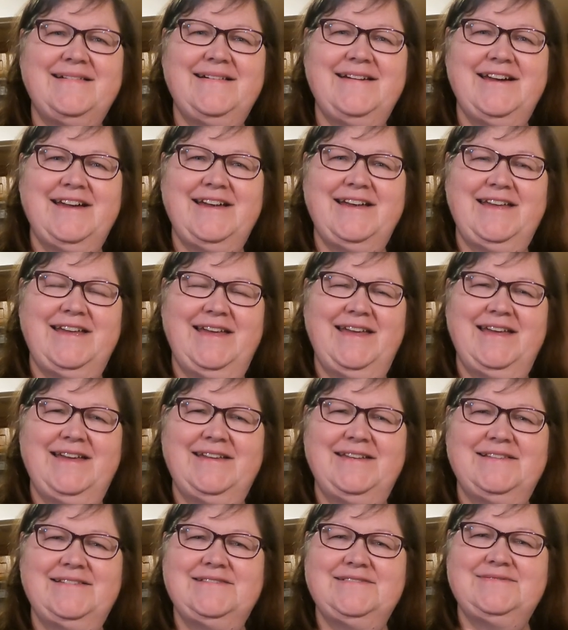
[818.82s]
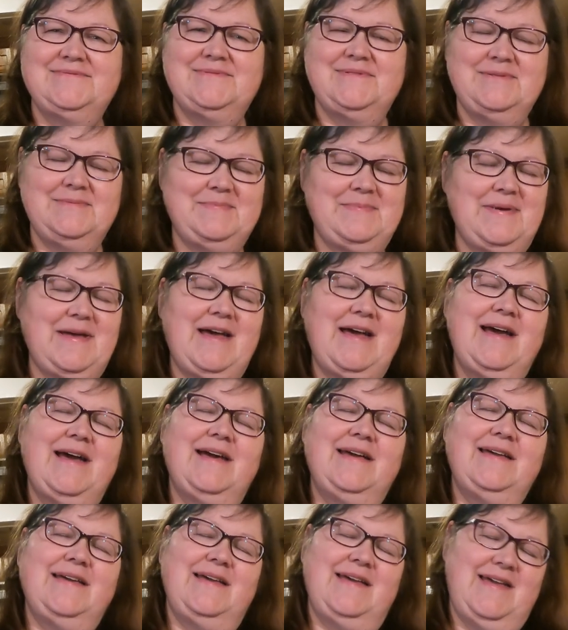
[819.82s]
right, and we're
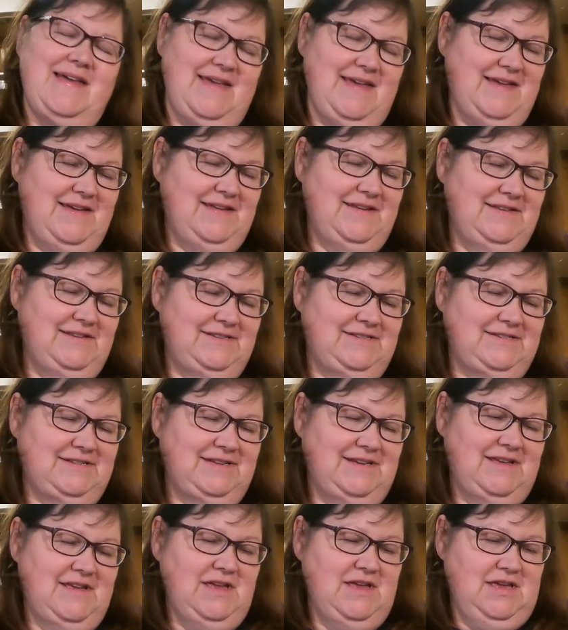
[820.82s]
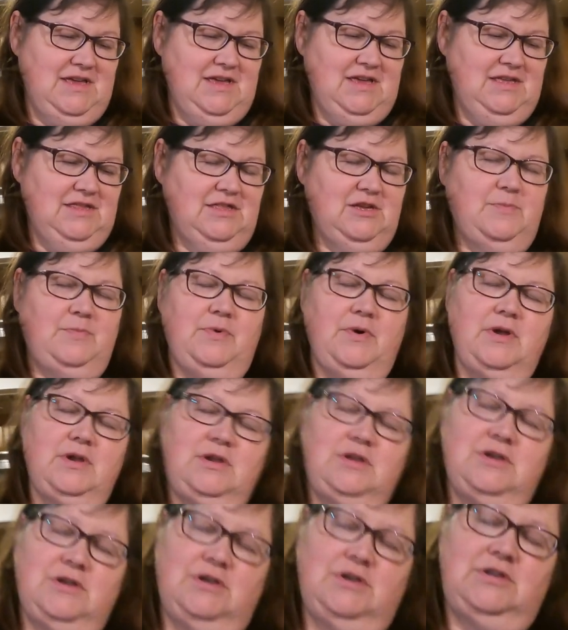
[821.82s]
back, and the bread
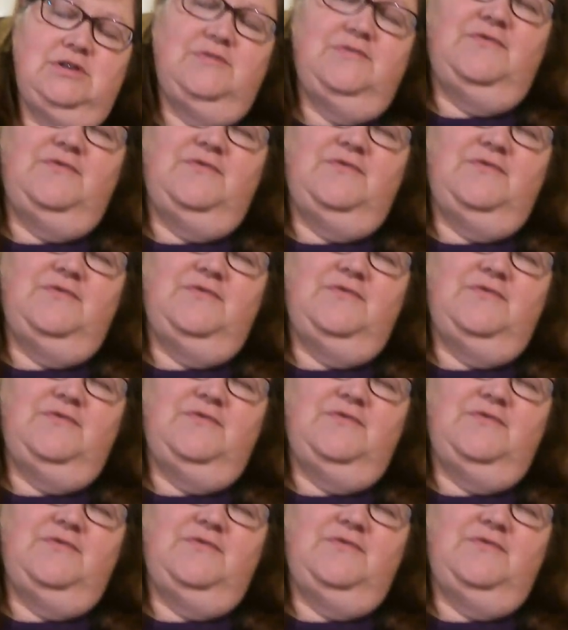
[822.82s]
cooked